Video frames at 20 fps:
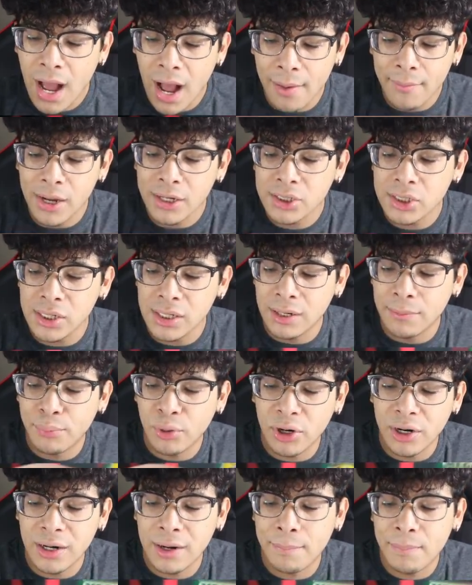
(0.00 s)
I'm actually going to
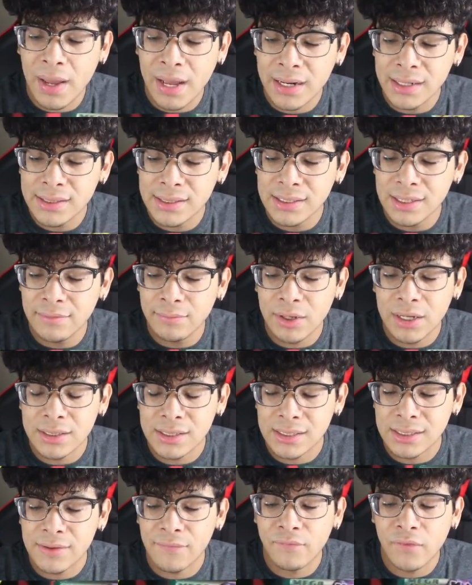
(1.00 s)
put in a penny sleeve
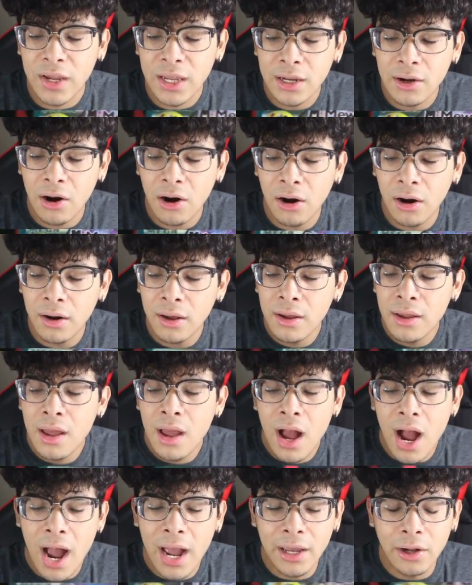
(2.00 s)
because it's a fake card.
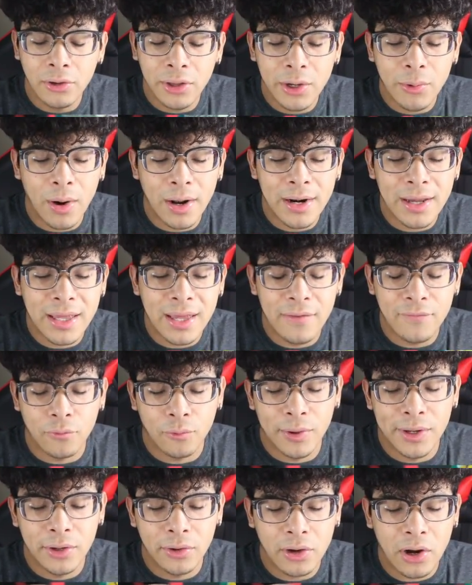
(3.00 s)
I only want to
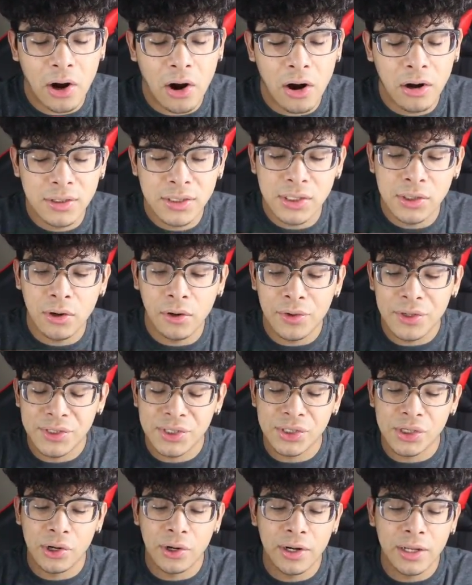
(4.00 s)
give real cards, you know, the
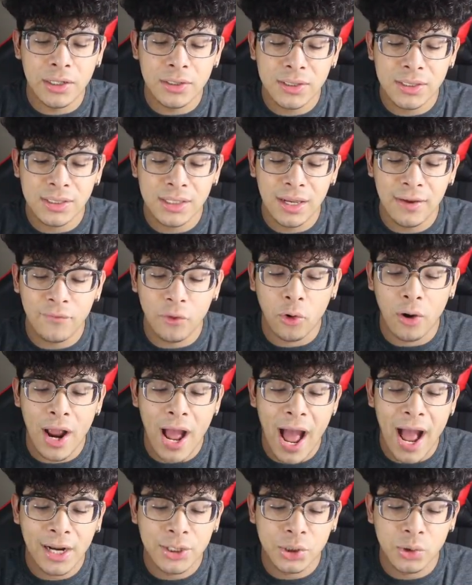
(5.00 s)
sturdier sleeve, or
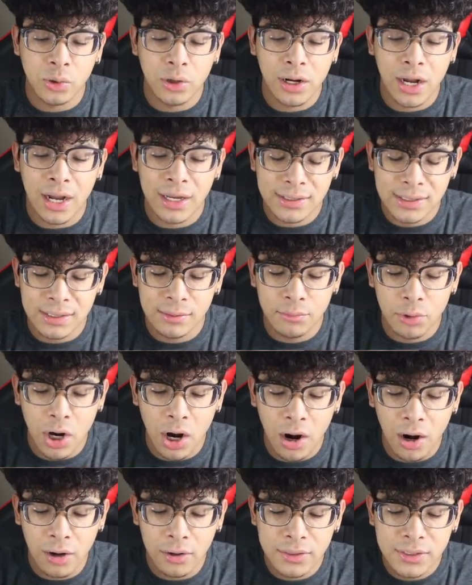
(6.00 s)
actual custom
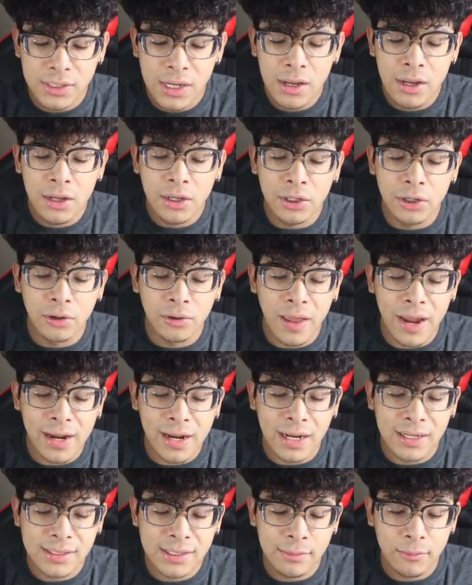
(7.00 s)
cards. You know, like
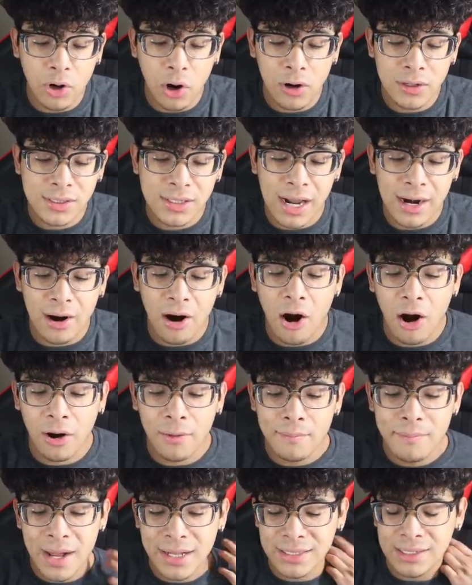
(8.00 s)
custom cards that
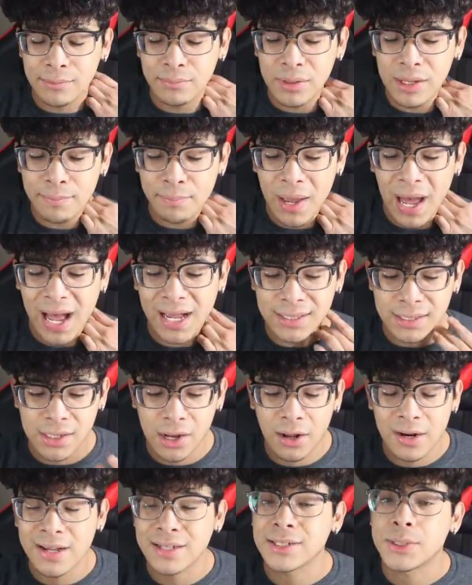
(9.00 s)
aren't meant to be passed
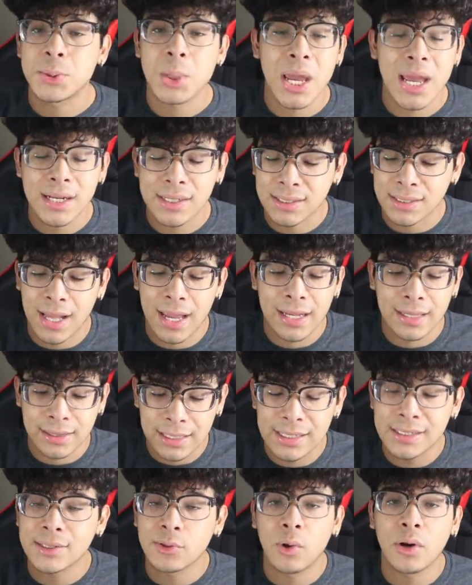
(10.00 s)
on as fakes, like
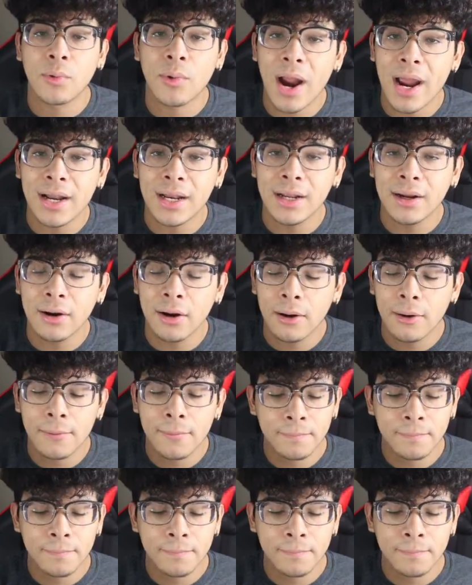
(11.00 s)
this one right here.